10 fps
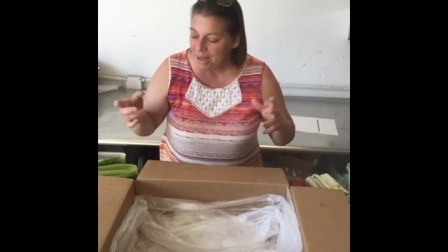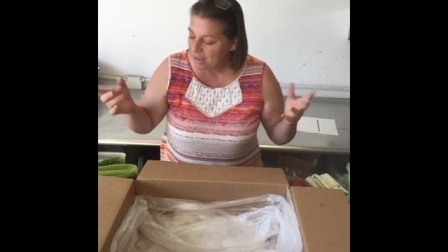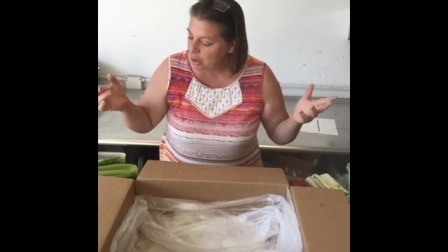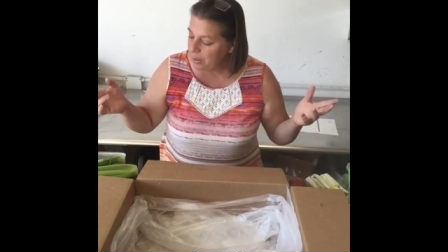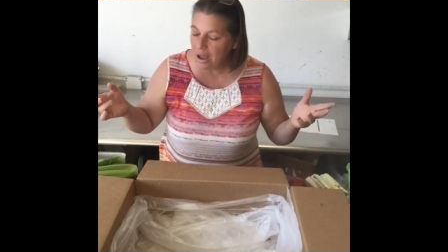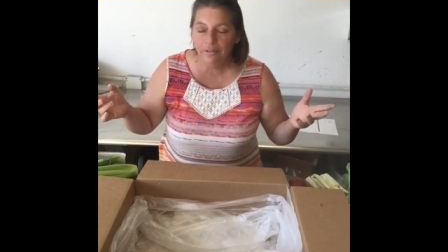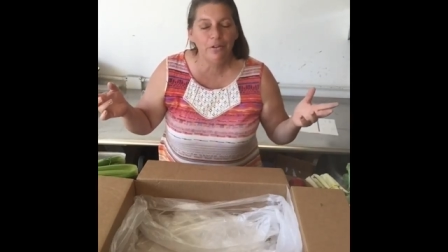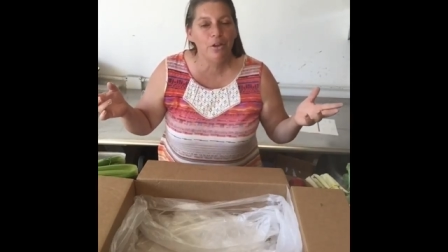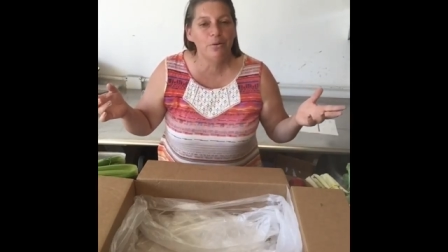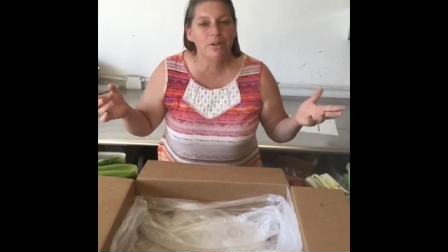So without
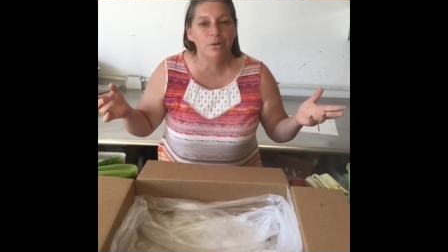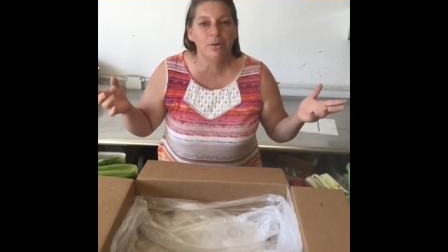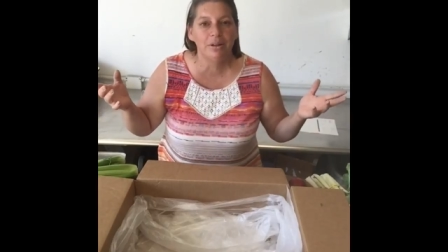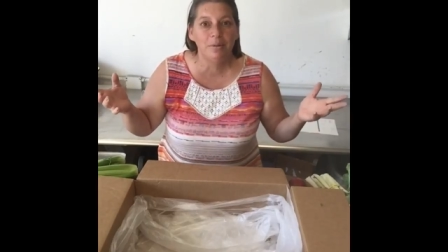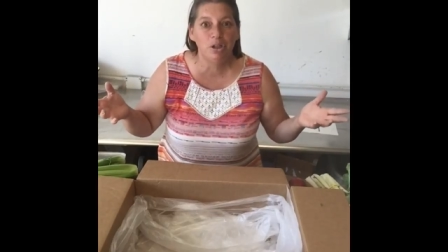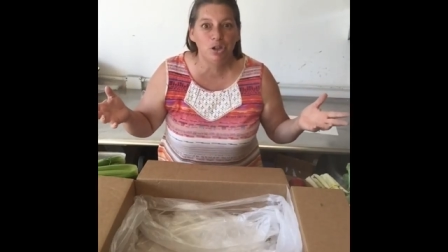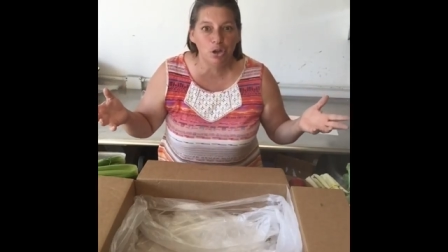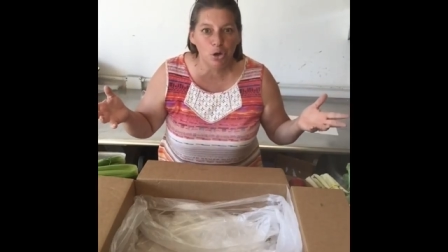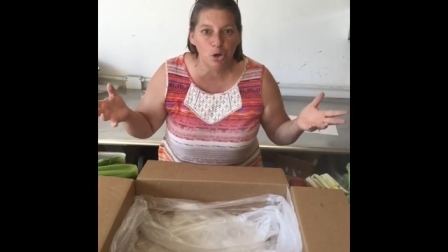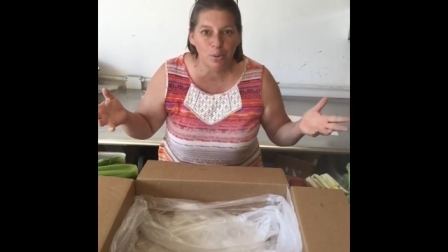further ado, let me
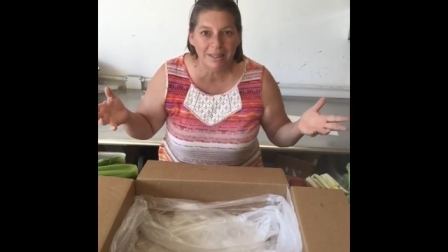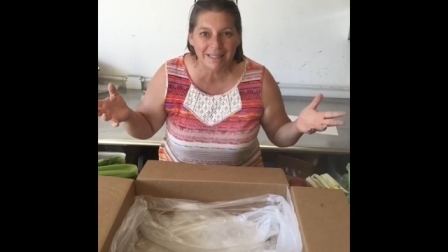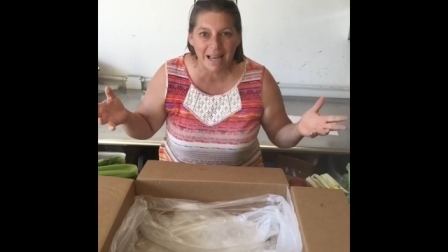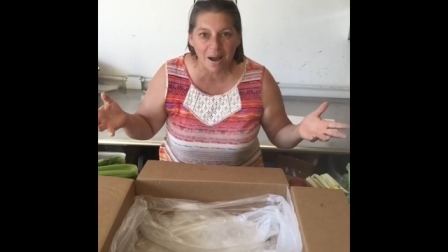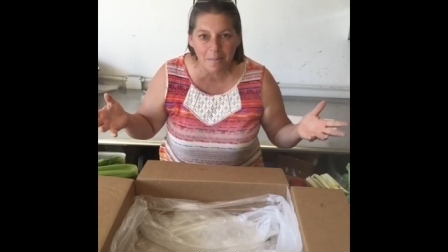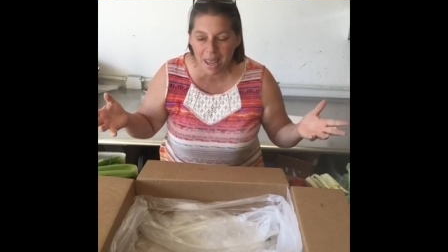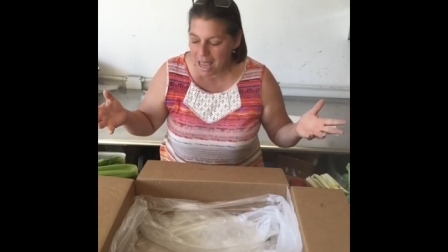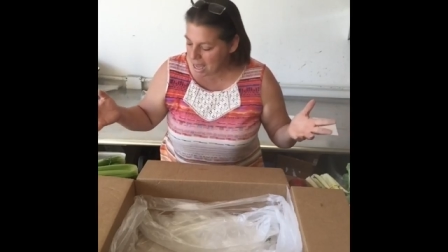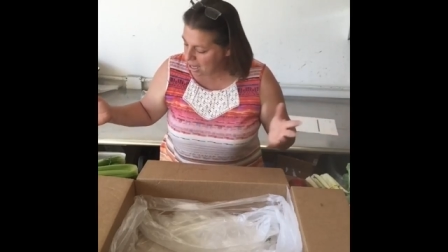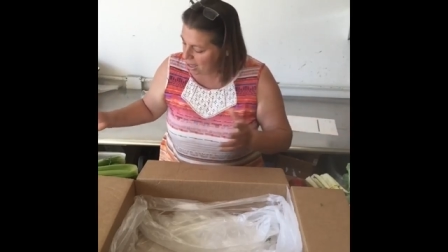show you what's
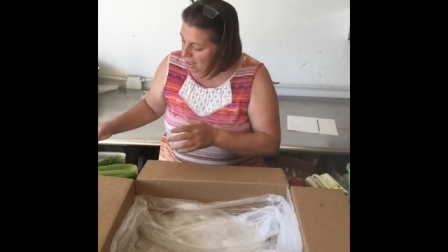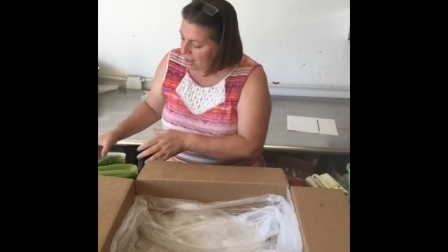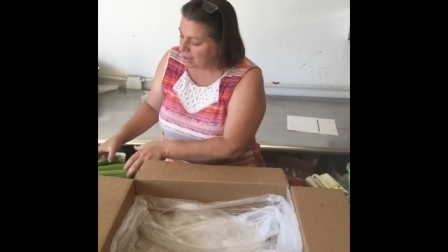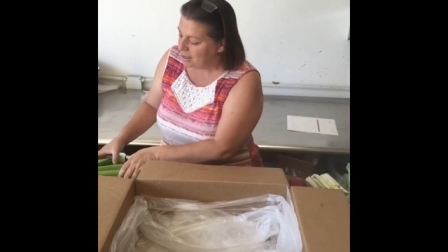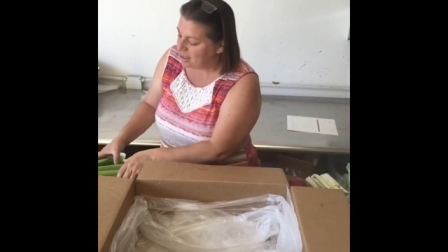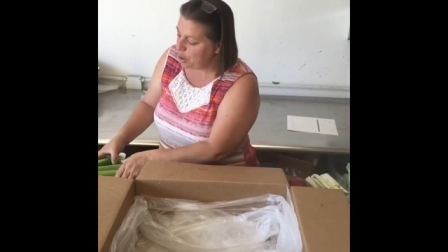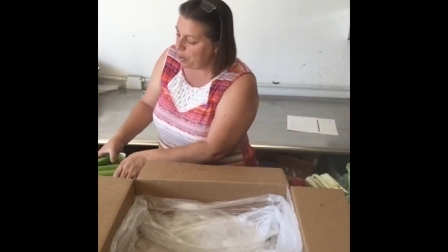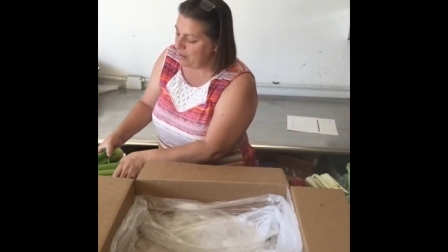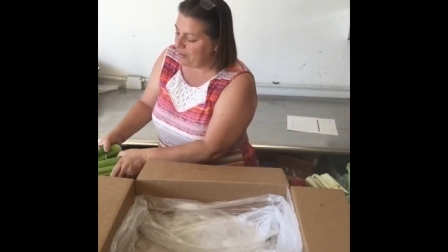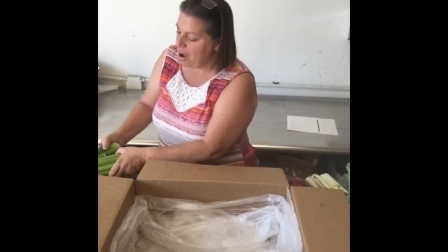coming. So
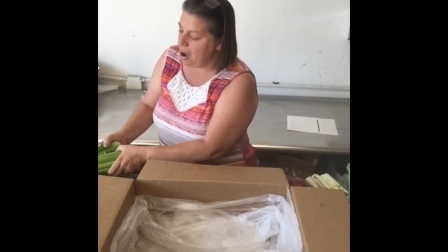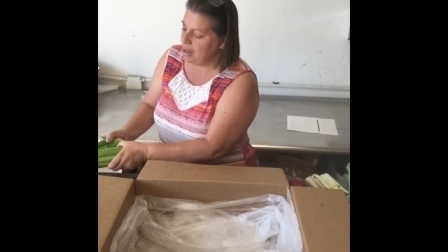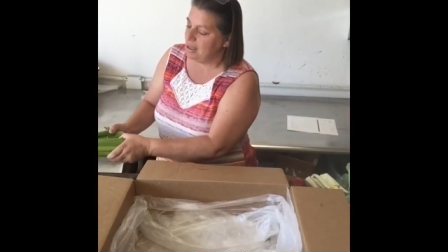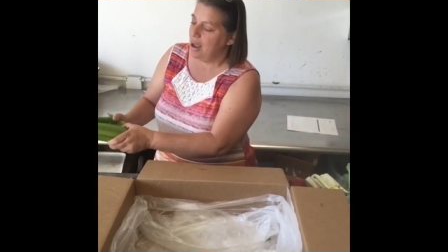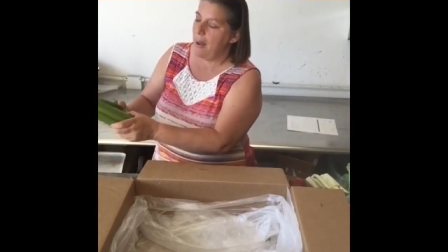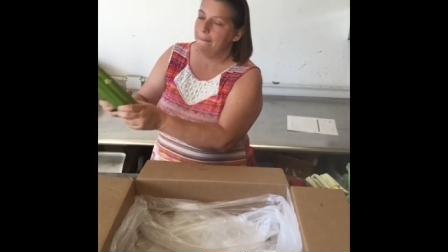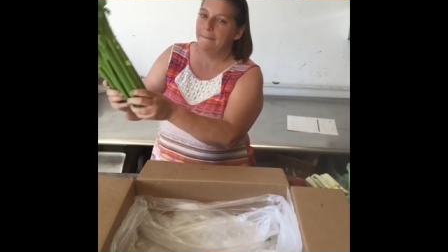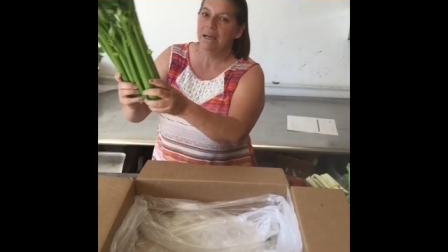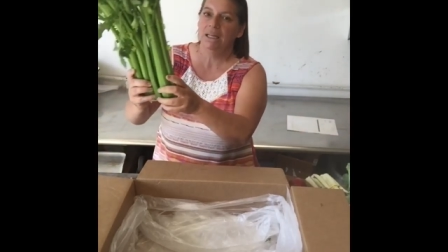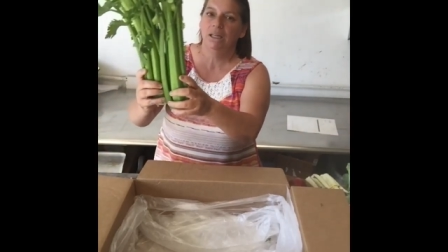we've got um, a